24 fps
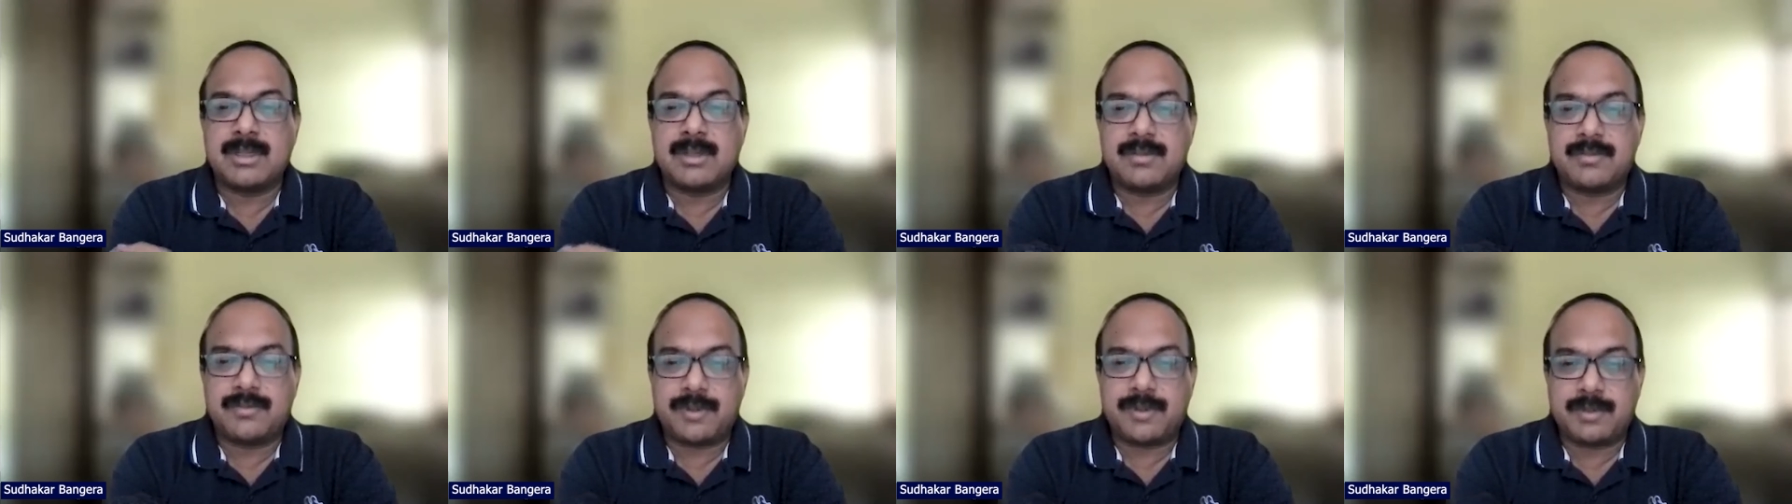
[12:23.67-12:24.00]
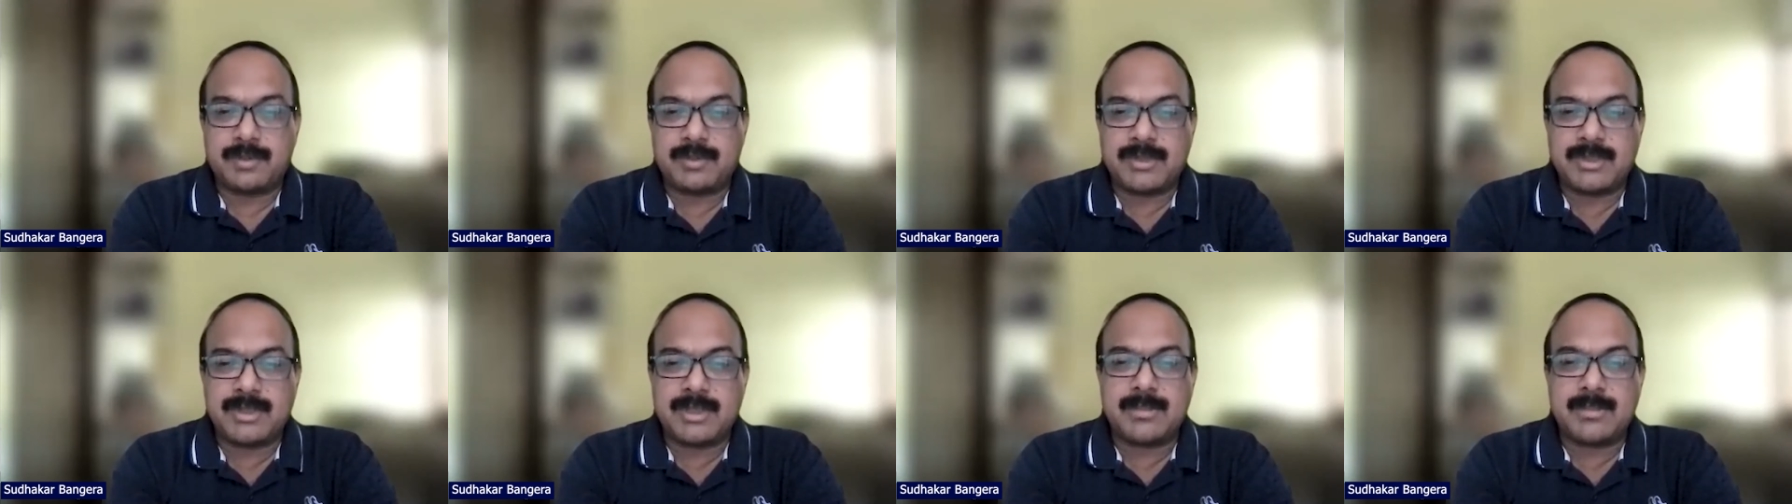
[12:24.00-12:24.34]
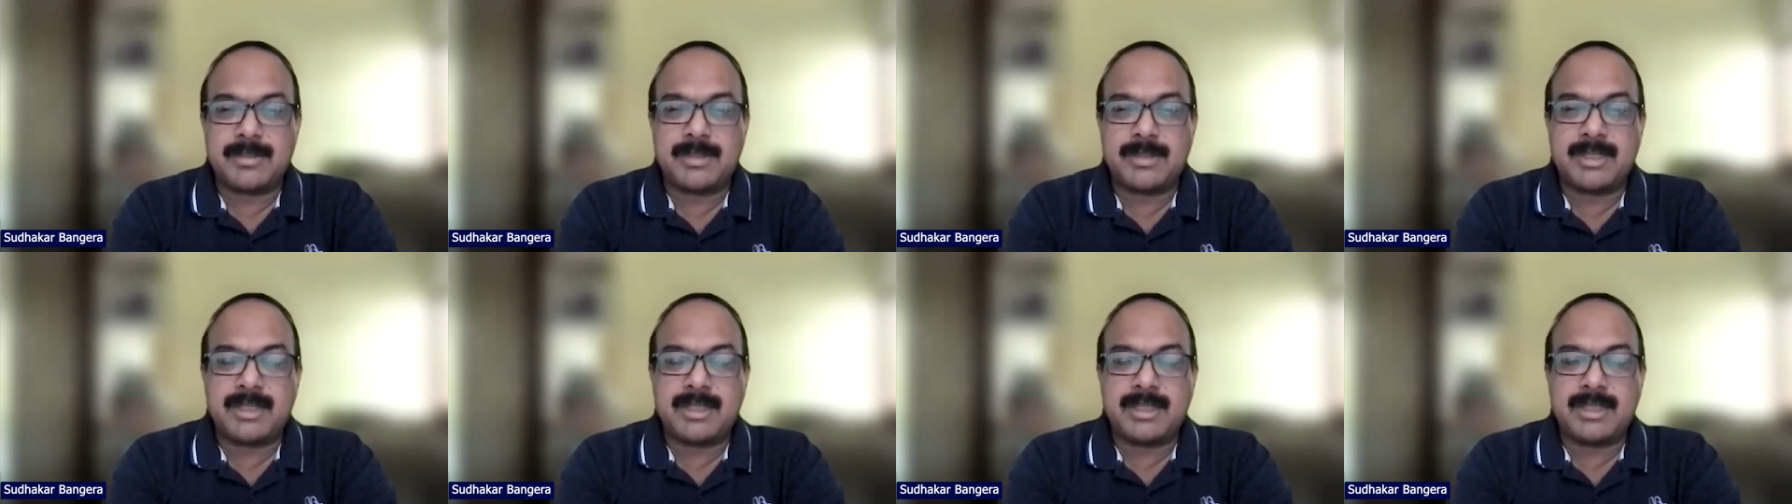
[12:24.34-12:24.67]
from
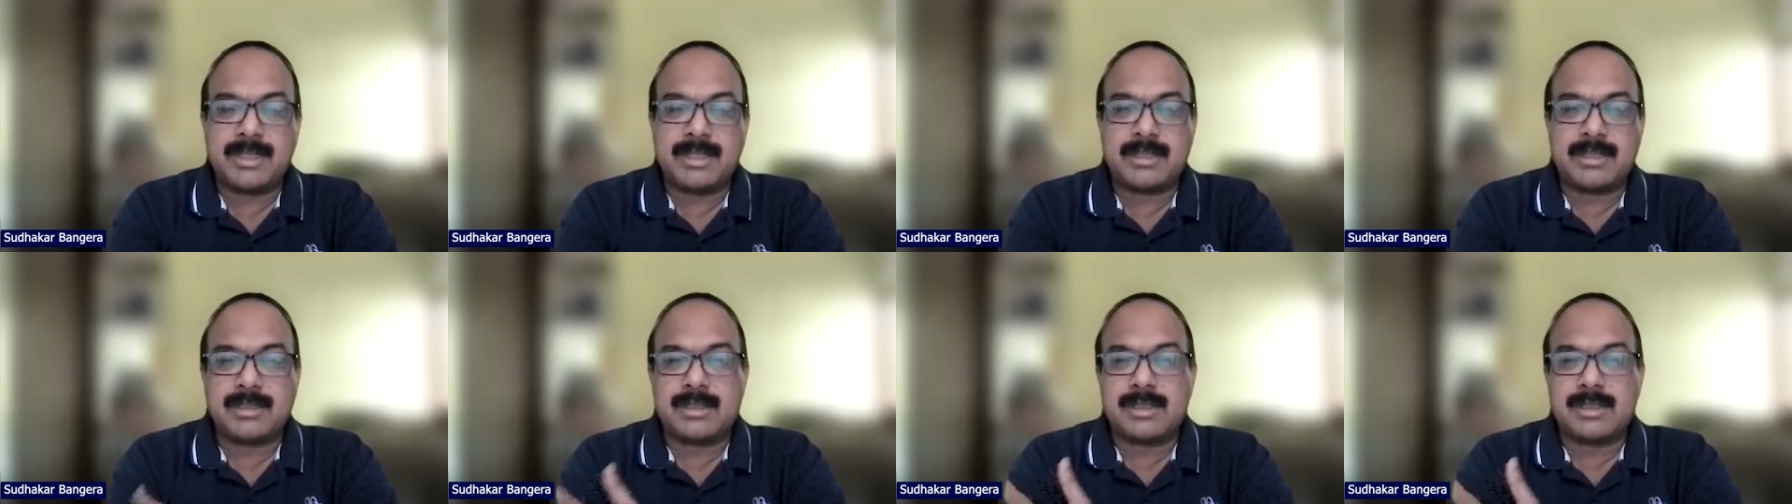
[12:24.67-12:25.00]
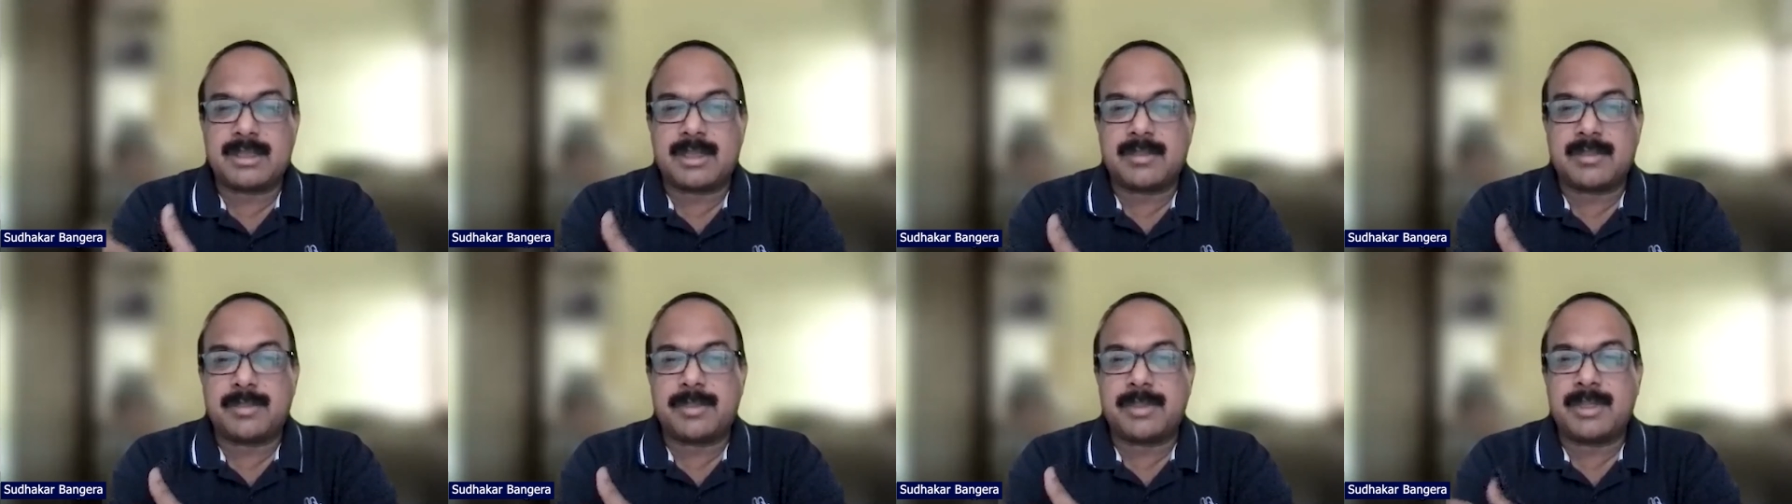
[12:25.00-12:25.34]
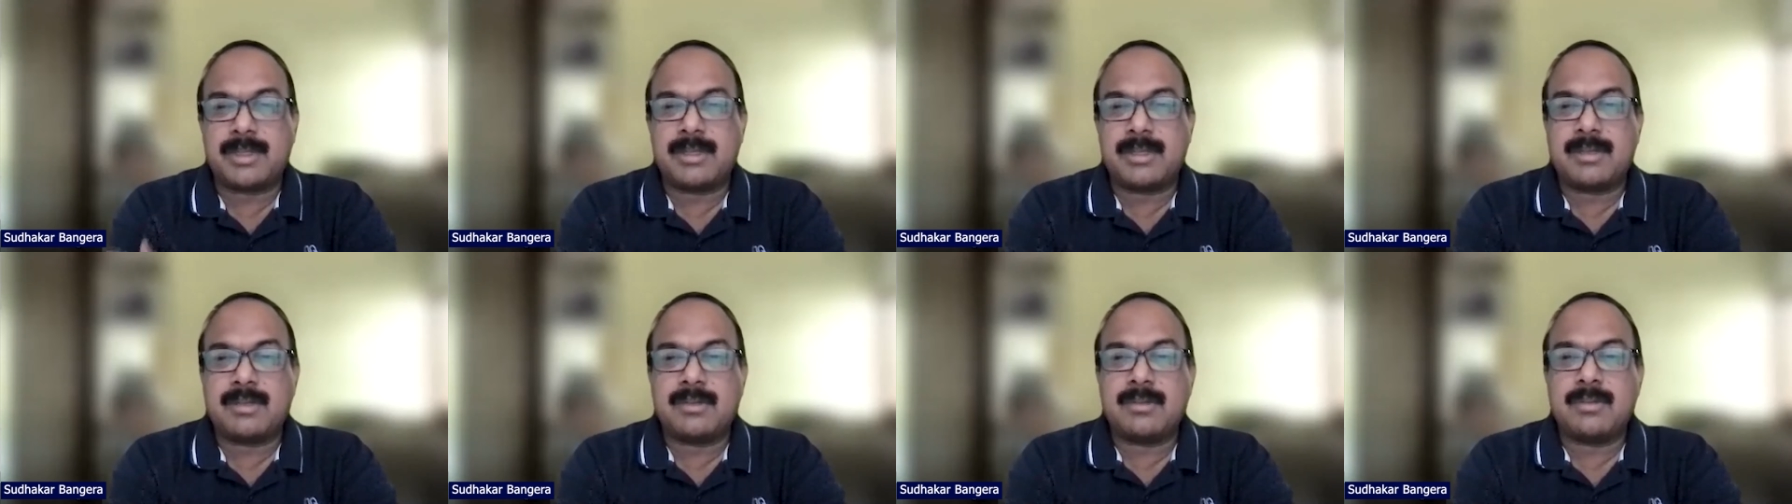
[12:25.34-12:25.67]
Germany, a, a
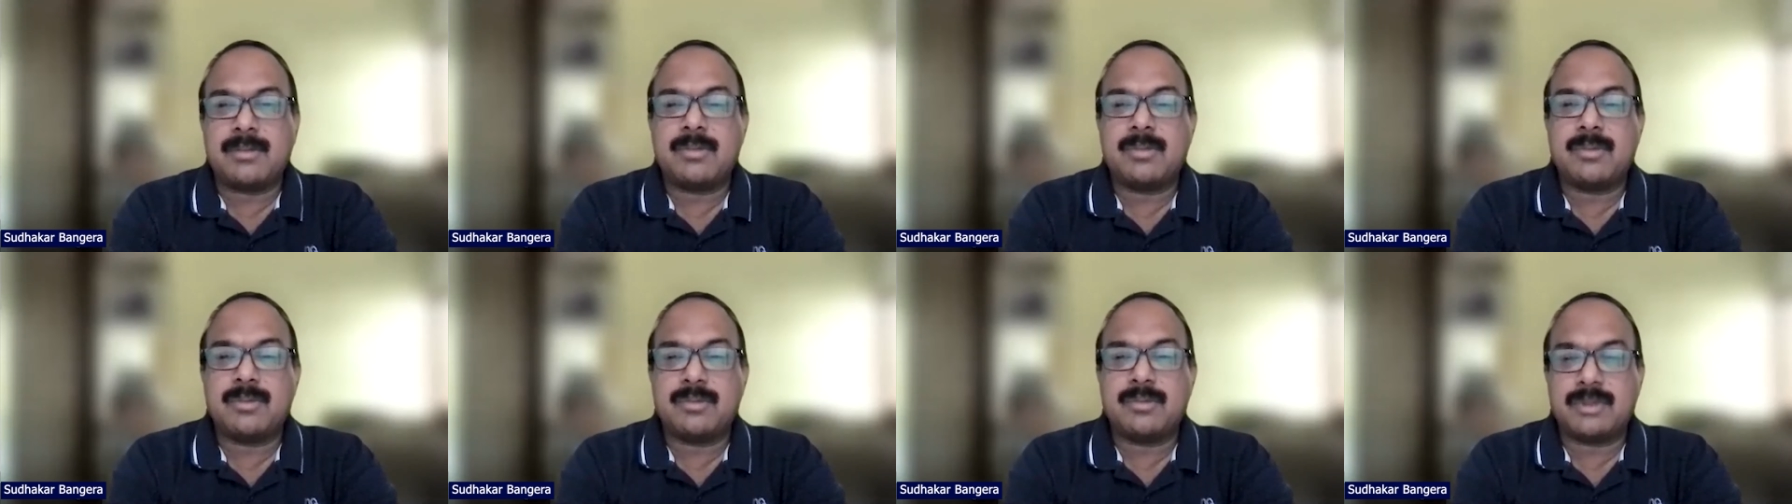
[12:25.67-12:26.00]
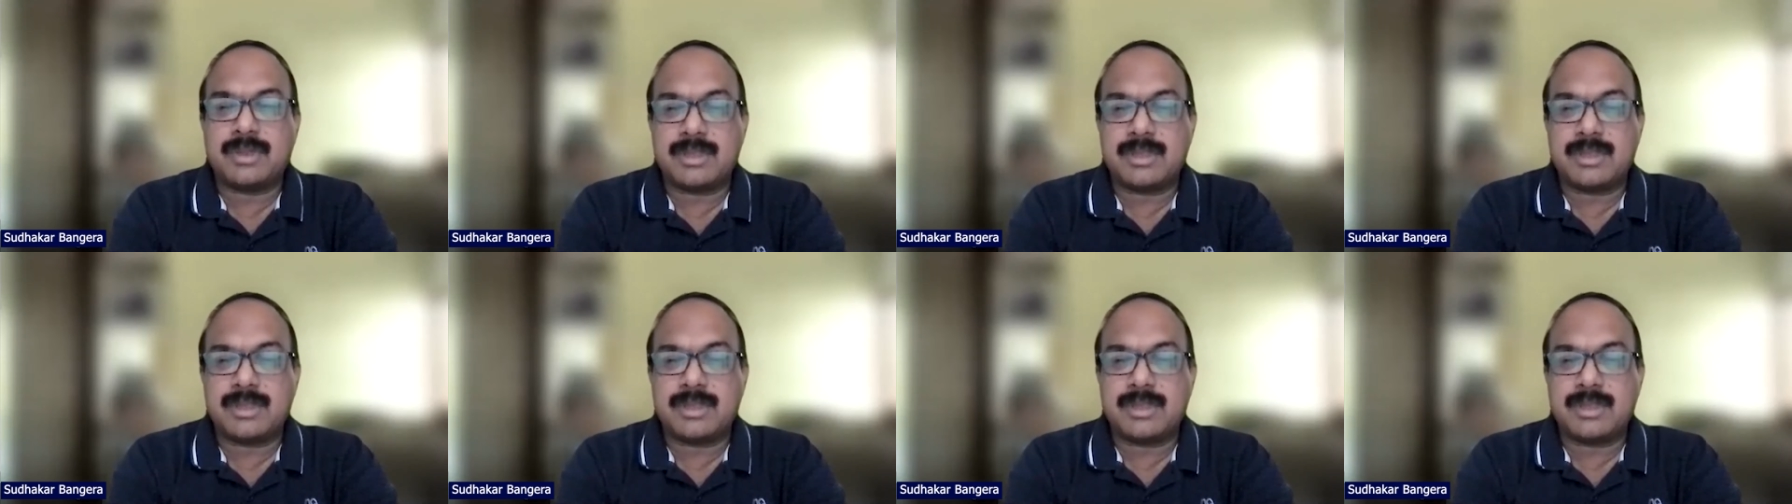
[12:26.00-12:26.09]
couple who